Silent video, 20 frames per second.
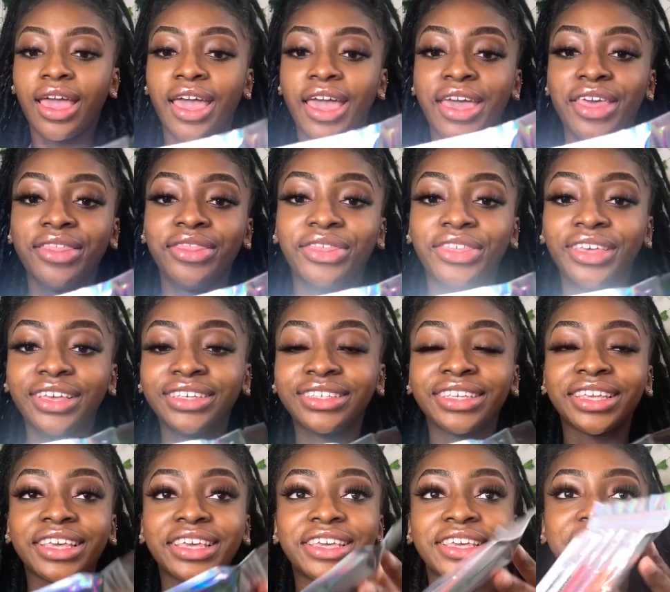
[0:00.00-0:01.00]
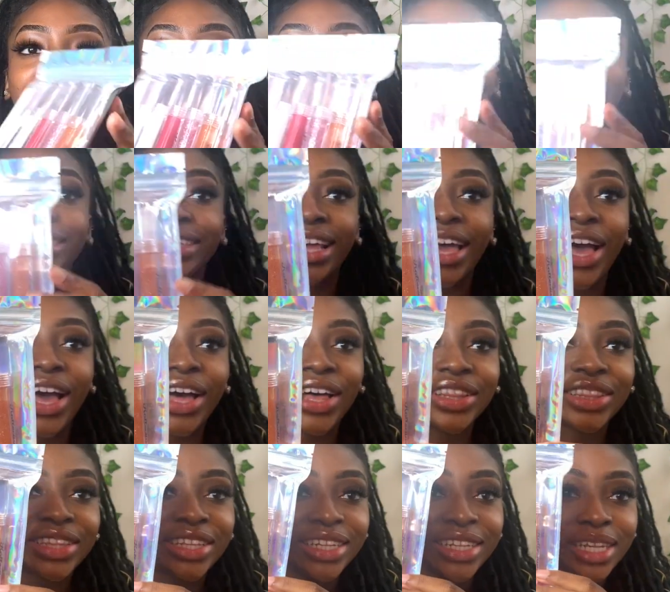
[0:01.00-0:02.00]
and this is
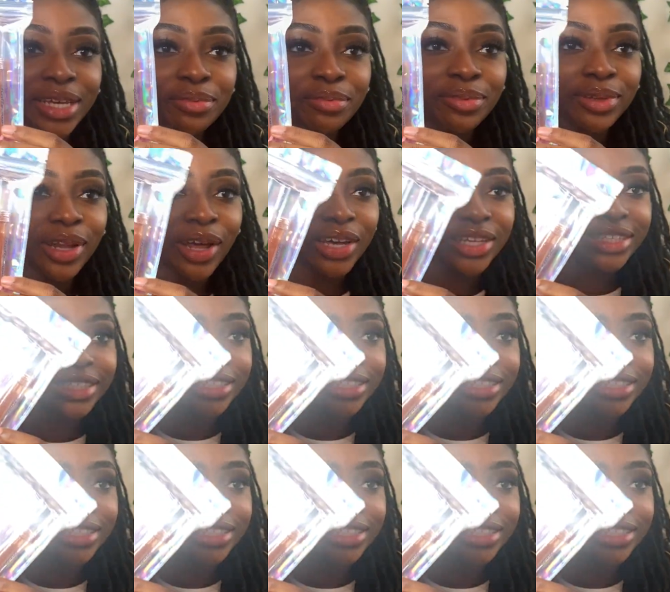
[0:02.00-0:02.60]
the Lip Gloss